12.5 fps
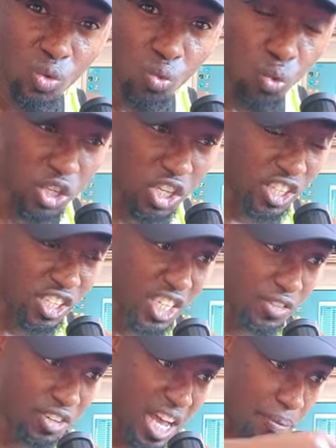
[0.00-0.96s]
which is
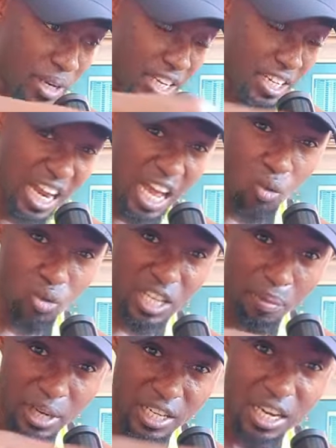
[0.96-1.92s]
even happening now. It's
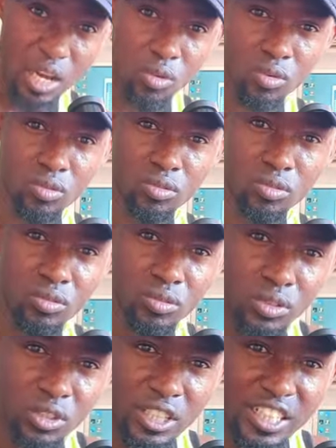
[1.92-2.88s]
happening now.
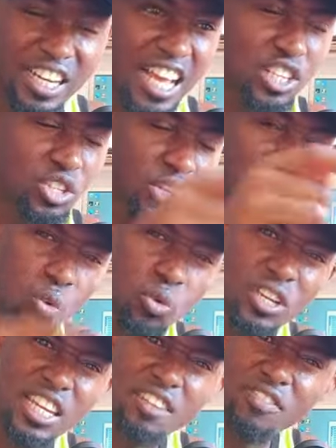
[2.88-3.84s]
Nigeria
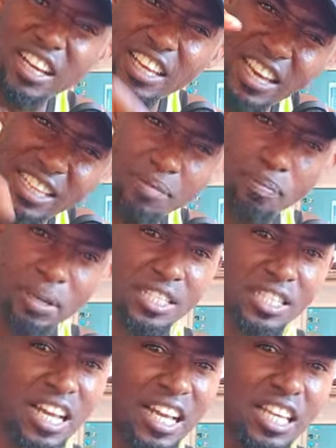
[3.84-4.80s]
will never get
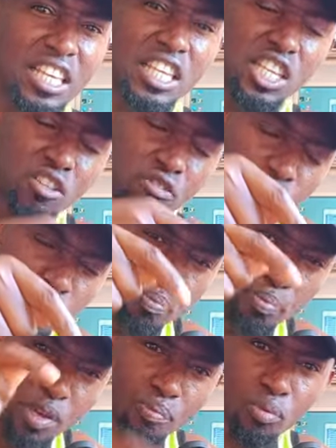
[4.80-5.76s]
better if you
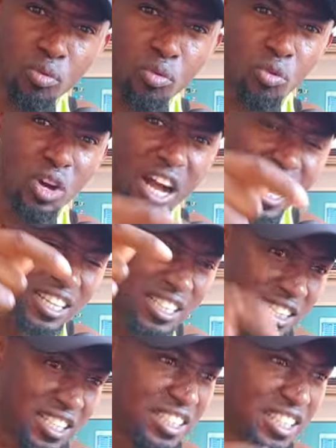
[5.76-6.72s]
people are
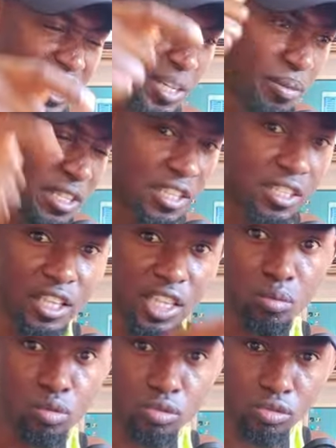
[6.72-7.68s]
still discriminating the
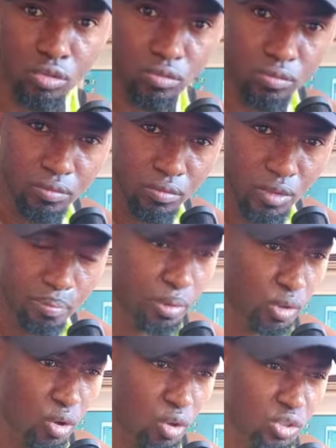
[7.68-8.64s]
Igbos,
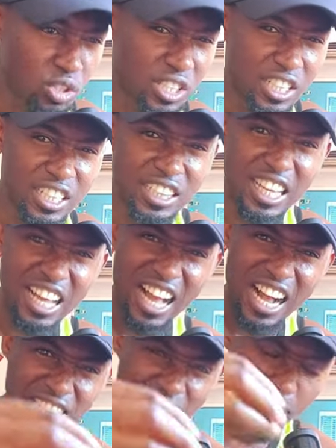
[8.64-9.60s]
because they
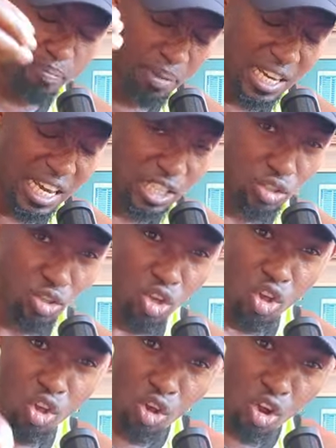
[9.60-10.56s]
are the pillars
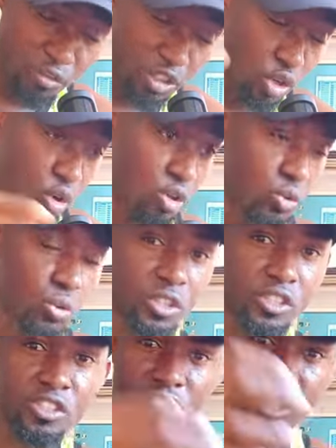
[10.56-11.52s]
of the
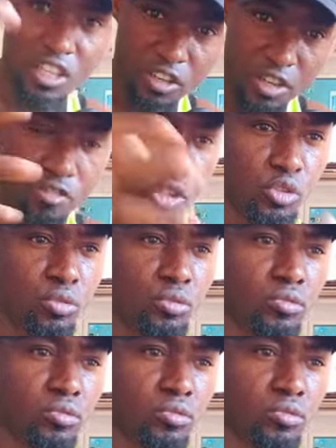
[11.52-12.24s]
country's revenue.